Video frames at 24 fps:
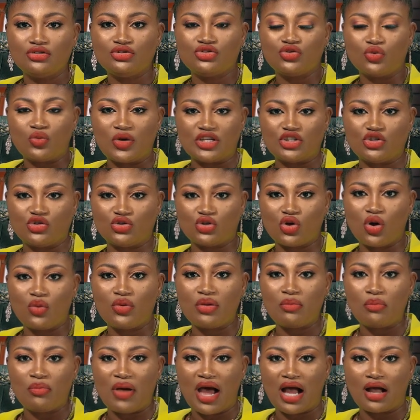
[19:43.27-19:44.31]
to
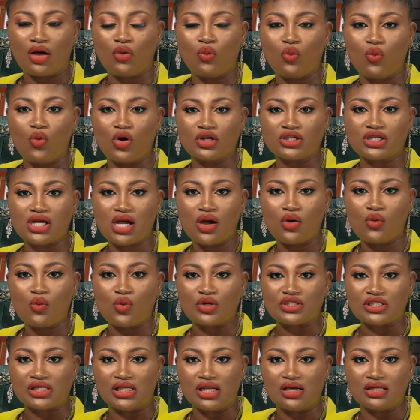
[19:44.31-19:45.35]
restoring back what
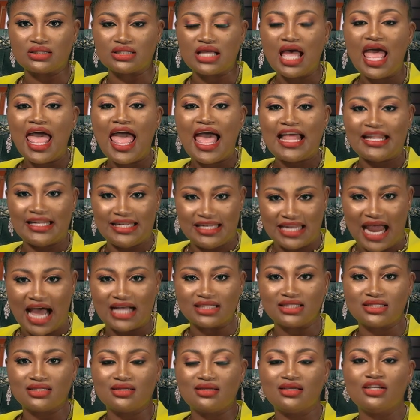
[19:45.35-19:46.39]
was lost. And
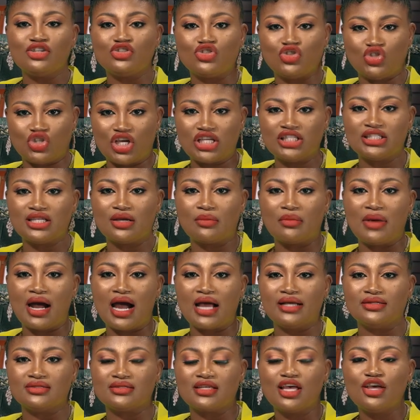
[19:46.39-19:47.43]
that is changing
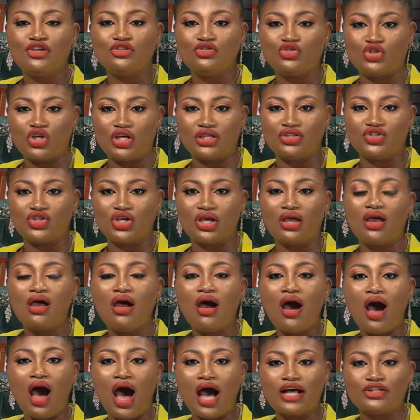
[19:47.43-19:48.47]
minds, changing
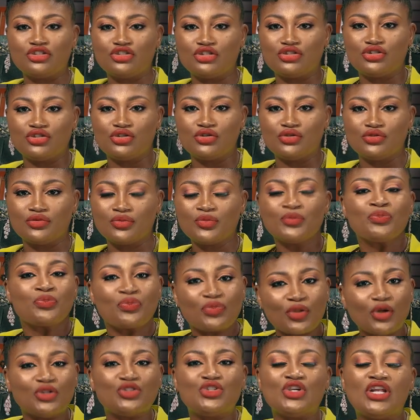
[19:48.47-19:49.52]
attitude.
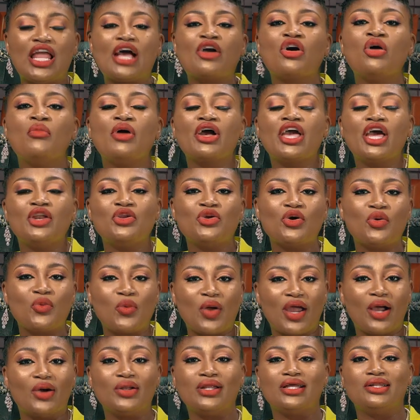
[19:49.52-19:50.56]
Until I come again your
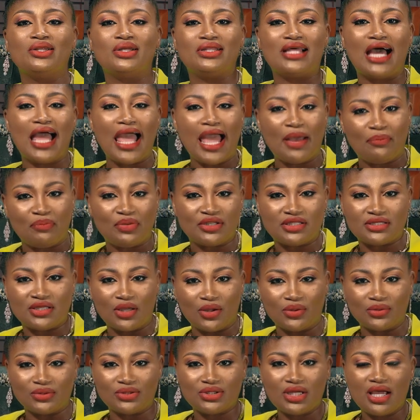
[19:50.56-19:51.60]
way on another
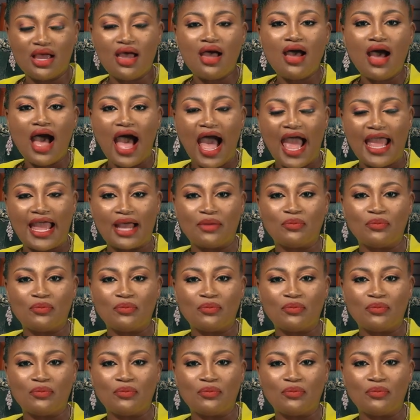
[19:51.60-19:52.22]
episode, I